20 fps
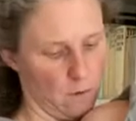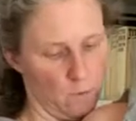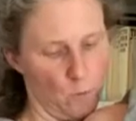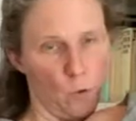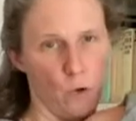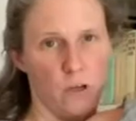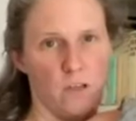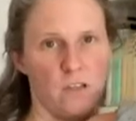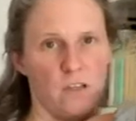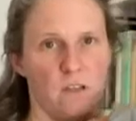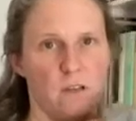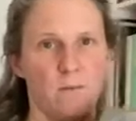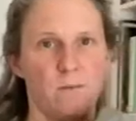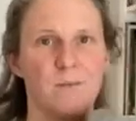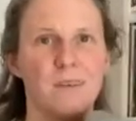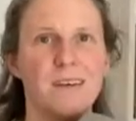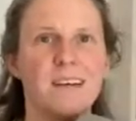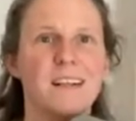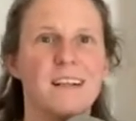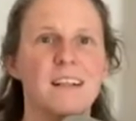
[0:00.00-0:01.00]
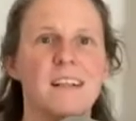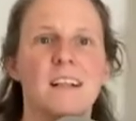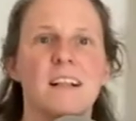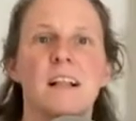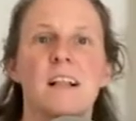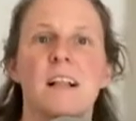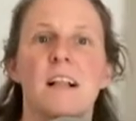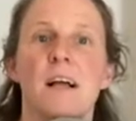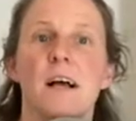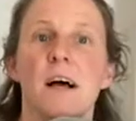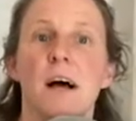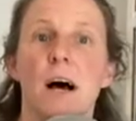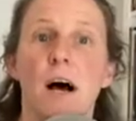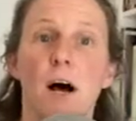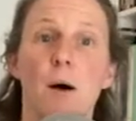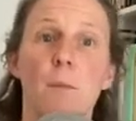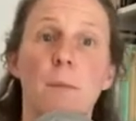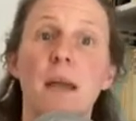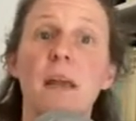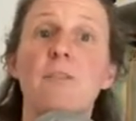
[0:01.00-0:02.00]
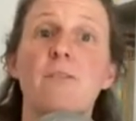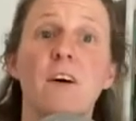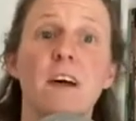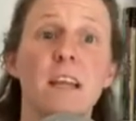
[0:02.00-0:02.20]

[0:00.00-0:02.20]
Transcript: monitor them. Um, if I